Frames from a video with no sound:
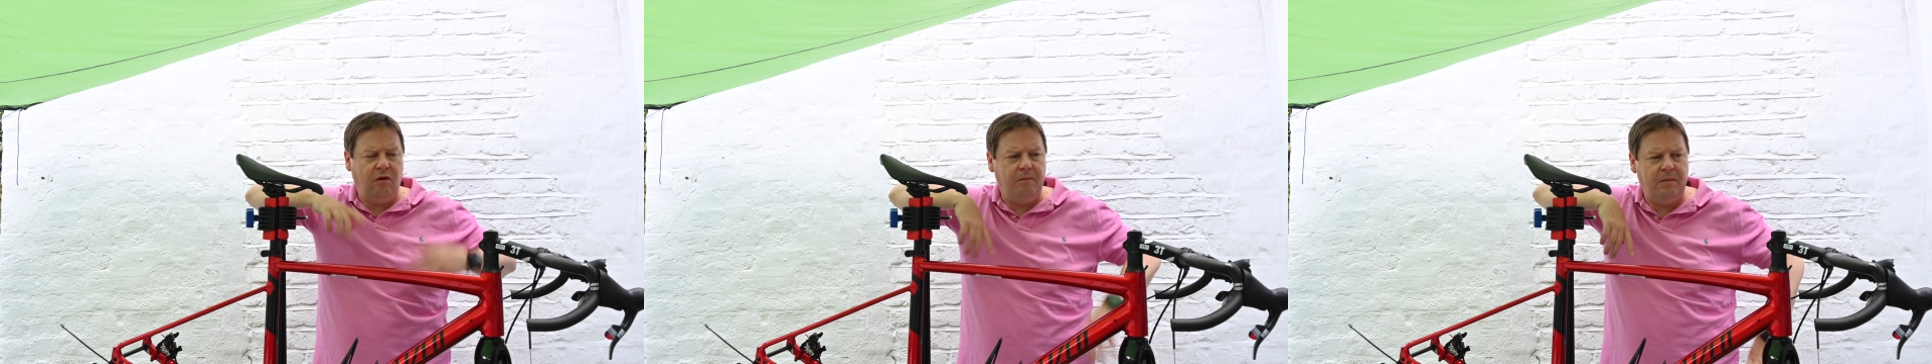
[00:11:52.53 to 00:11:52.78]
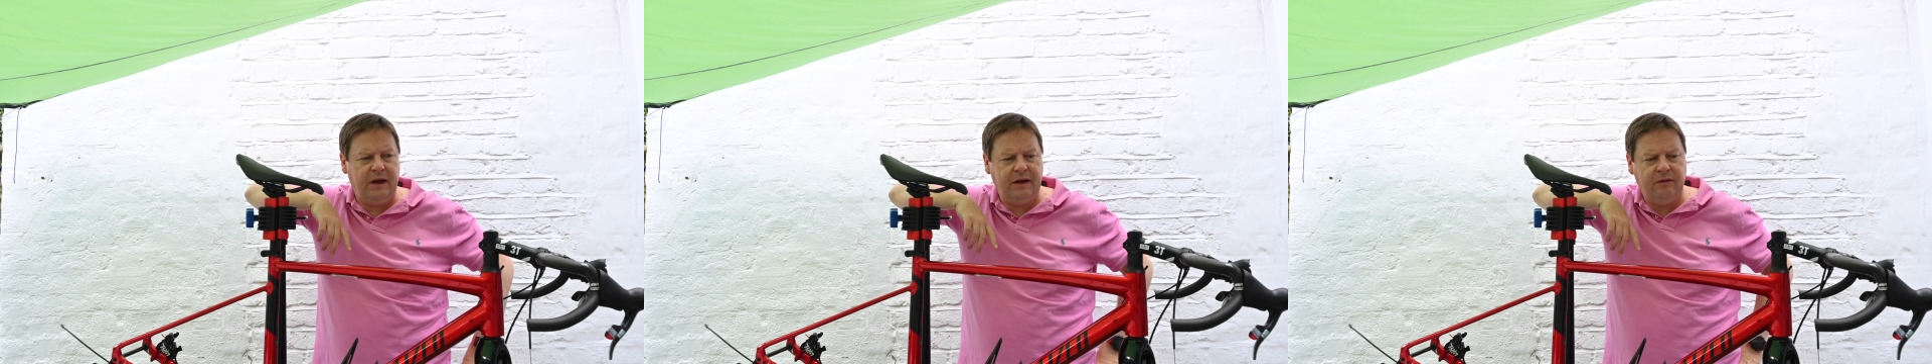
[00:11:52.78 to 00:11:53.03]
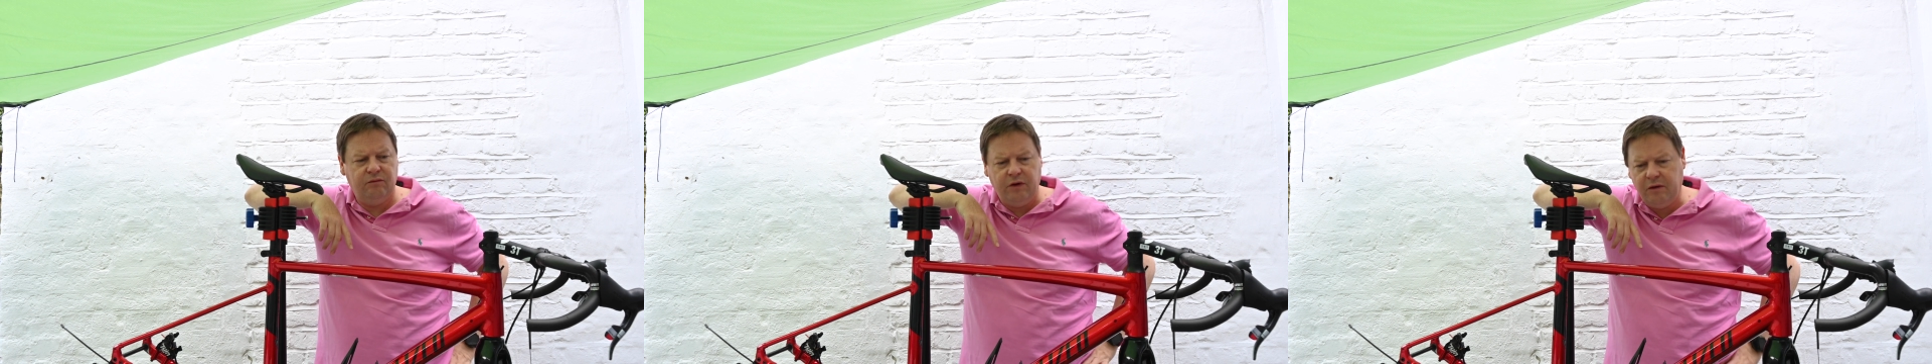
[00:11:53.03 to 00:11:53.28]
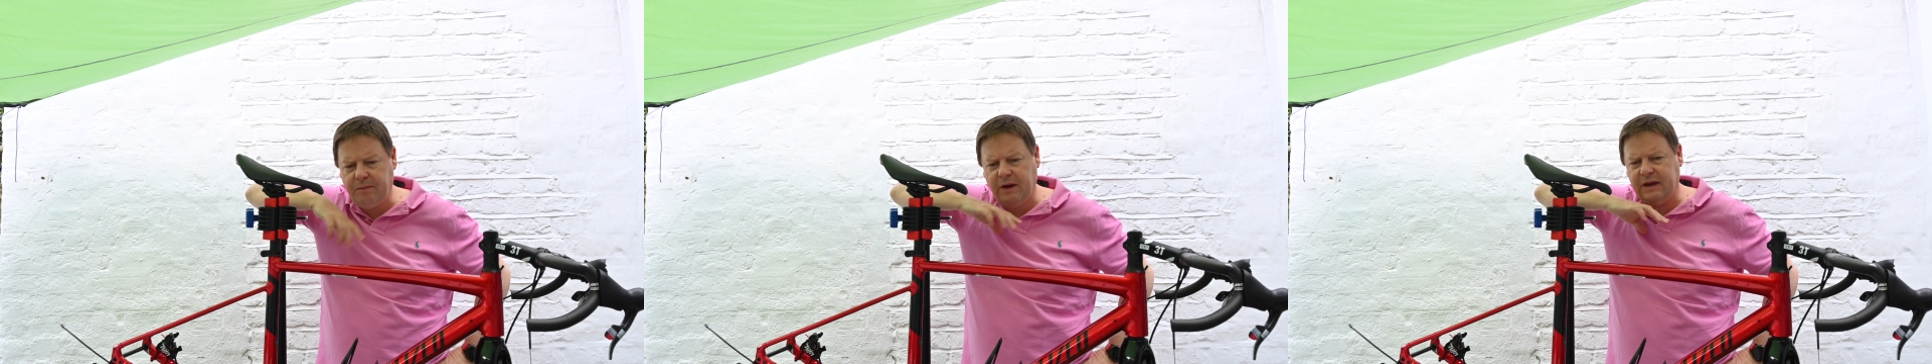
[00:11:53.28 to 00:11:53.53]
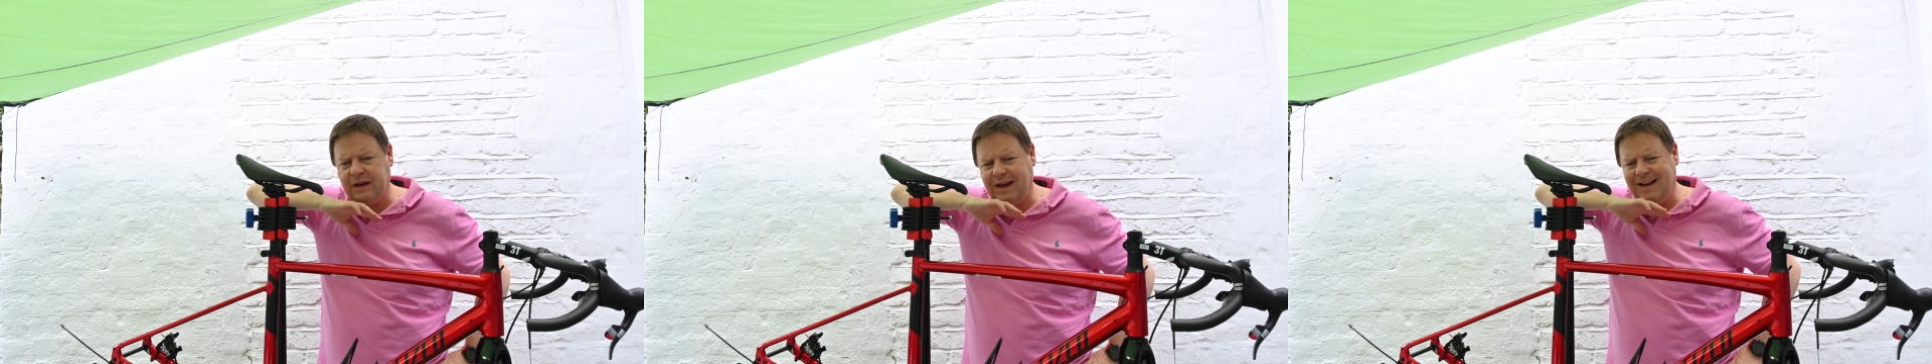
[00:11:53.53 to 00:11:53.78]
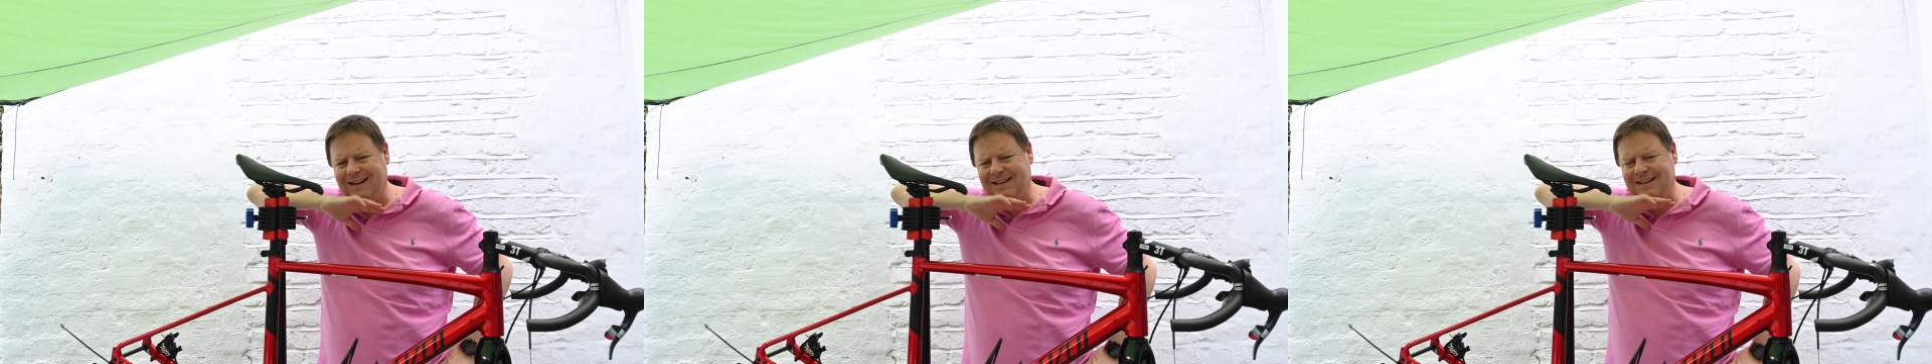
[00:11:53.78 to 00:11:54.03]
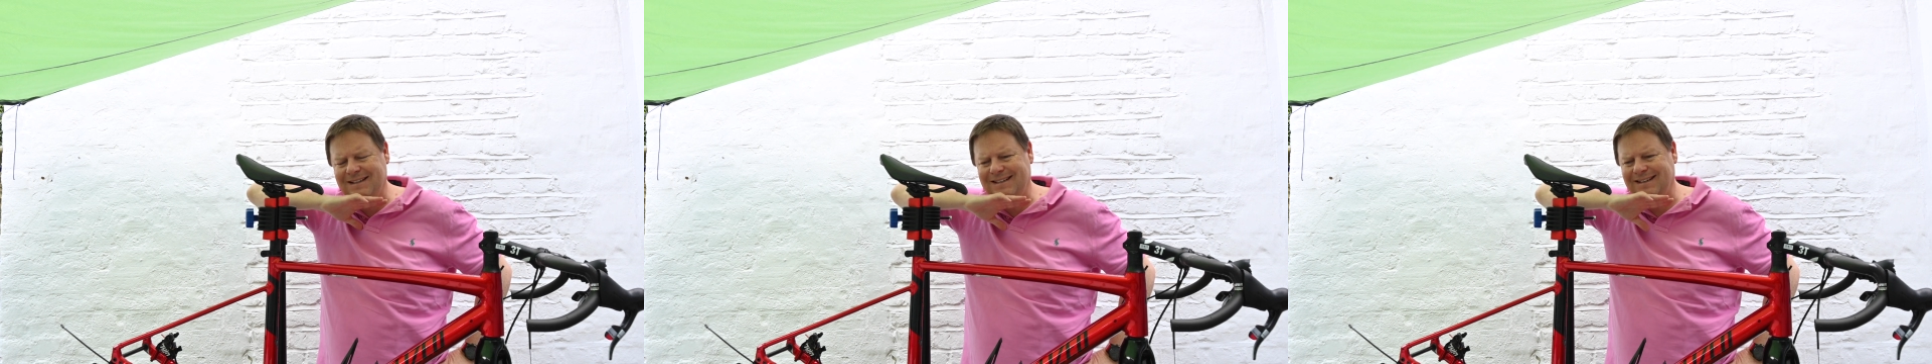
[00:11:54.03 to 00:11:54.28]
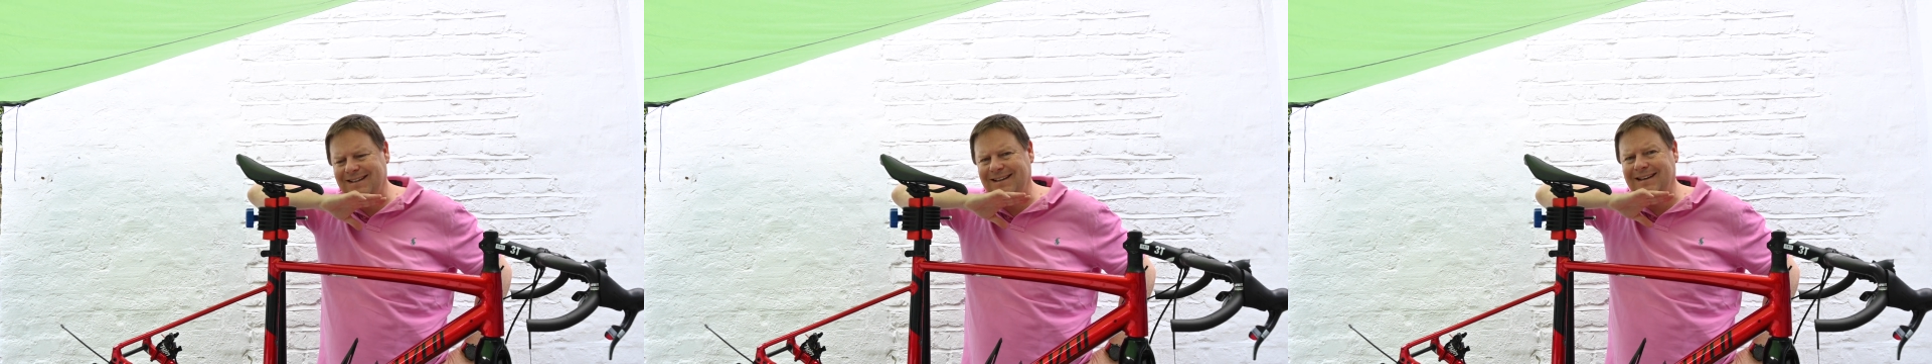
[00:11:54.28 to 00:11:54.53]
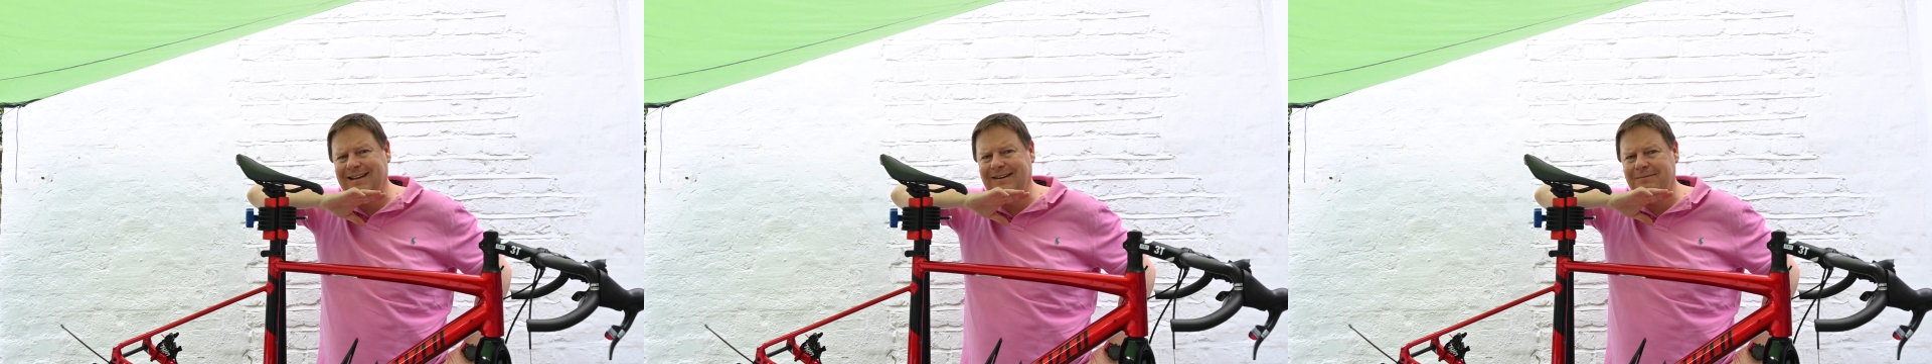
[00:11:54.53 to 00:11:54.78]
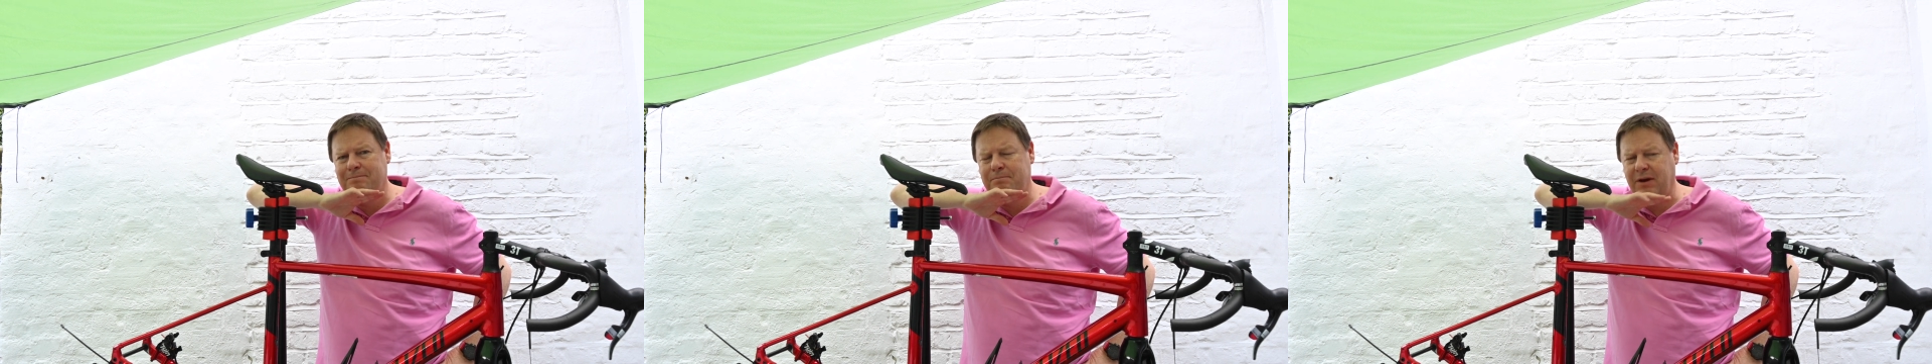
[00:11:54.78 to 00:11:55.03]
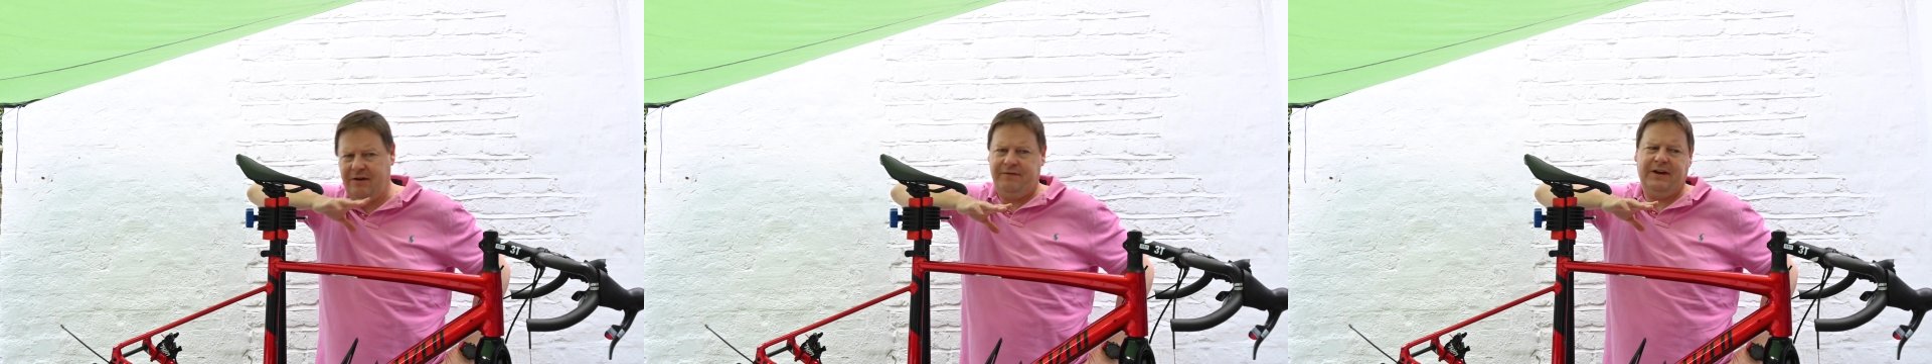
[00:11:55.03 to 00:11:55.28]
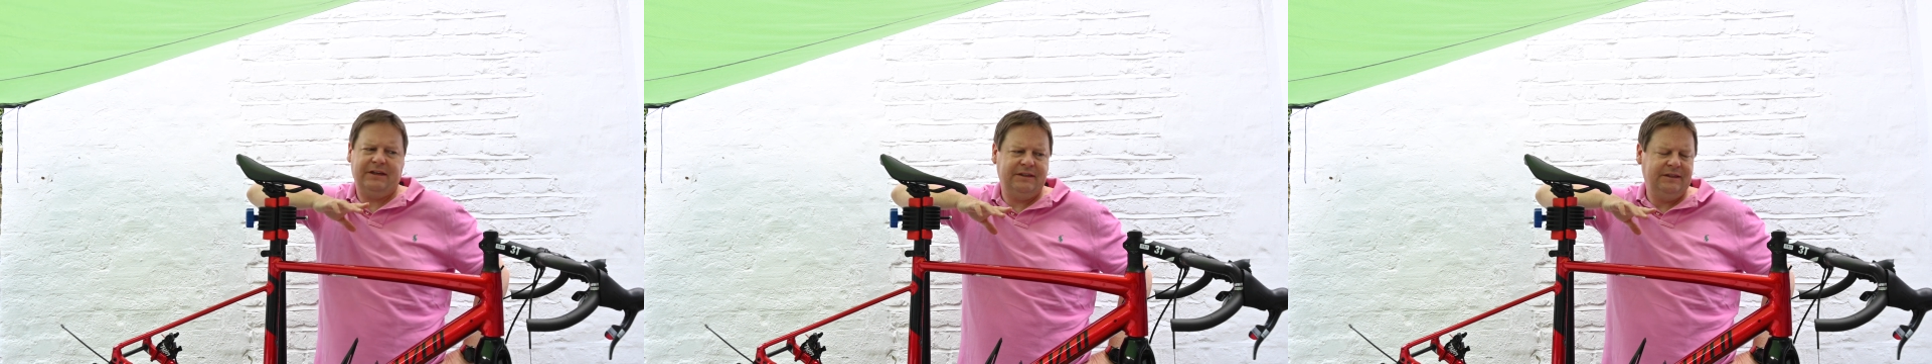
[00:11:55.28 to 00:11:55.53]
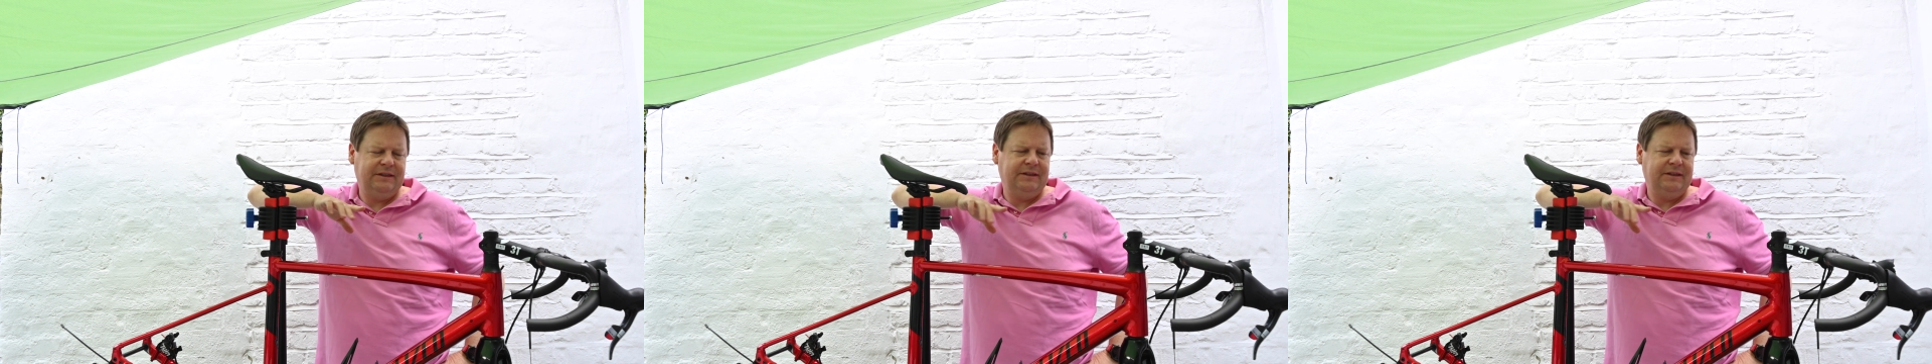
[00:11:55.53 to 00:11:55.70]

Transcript: my road bike, and it is perfect.